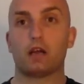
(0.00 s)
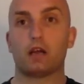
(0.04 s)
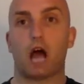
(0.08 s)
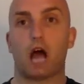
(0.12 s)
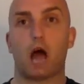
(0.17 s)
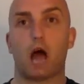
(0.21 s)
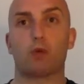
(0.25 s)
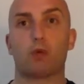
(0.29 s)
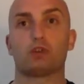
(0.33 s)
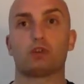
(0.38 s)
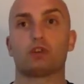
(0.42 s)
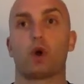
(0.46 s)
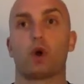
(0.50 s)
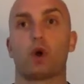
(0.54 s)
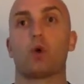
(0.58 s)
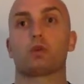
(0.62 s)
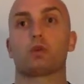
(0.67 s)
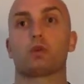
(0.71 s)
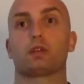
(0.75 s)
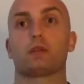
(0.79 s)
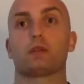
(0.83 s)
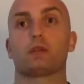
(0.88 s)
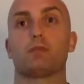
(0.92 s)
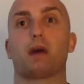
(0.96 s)
I would
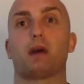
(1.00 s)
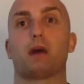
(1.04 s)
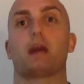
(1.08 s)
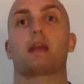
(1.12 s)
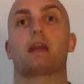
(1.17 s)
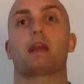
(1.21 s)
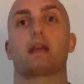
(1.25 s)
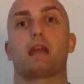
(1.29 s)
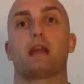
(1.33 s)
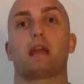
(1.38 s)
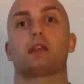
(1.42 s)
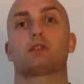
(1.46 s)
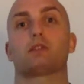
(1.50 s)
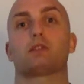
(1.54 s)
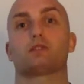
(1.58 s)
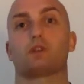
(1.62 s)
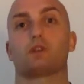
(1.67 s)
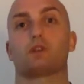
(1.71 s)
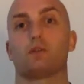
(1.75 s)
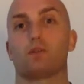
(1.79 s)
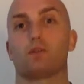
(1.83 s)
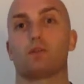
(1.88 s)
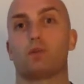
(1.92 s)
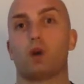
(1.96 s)
totally buy a canister
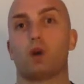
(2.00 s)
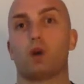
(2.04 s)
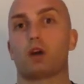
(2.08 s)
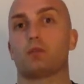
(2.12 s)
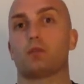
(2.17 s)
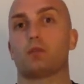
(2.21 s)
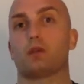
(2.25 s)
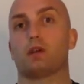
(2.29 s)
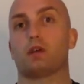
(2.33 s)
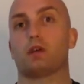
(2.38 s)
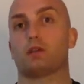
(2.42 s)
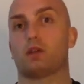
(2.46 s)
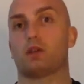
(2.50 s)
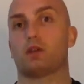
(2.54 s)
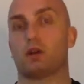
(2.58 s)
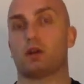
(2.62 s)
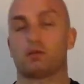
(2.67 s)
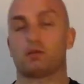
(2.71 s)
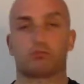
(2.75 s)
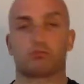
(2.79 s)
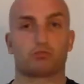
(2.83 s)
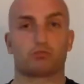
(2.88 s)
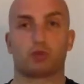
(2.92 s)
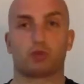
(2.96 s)
of the watermelon
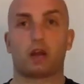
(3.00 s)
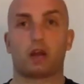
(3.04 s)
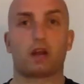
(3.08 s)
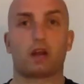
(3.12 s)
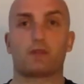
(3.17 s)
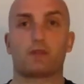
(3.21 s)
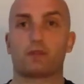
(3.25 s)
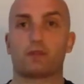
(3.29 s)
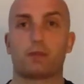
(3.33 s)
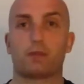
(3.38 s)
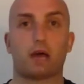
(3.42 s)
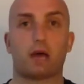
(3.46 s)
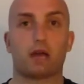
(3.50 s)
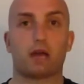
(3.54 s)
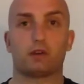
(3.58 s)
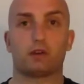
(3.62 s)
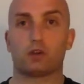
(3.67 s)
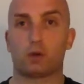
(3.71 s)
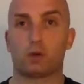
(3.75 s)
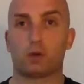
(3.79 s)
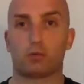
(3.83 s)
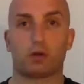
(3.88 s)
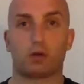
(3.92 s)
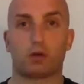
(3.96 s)
right off the bat,
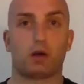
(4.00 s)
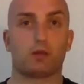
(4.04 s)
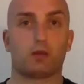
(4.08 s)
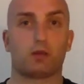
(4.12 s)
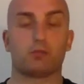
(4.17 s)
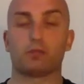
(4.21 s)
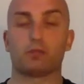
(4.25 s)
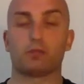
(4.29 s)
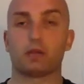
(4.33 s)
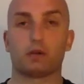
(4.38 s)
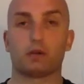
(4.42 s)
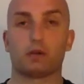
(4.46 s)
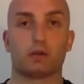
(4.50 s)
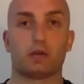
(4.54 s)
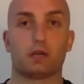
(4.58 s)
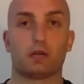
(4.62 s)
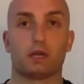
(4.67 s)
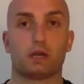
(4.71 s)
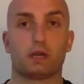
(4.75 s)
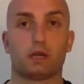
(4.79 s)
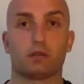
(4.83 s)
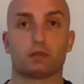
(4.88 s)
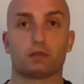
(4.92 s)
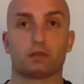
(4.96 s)
no problem.
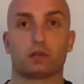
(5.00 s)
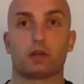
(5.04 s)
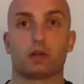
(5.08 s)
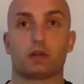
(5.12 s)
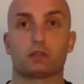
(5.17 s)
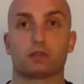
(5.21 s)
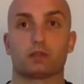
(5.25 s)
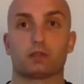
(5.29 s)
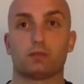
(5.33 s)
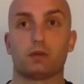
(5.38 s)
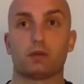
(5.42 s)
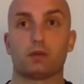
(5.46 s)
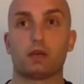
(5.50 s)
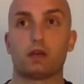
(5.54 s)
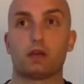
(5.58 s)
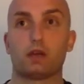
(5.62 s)
It was awesome.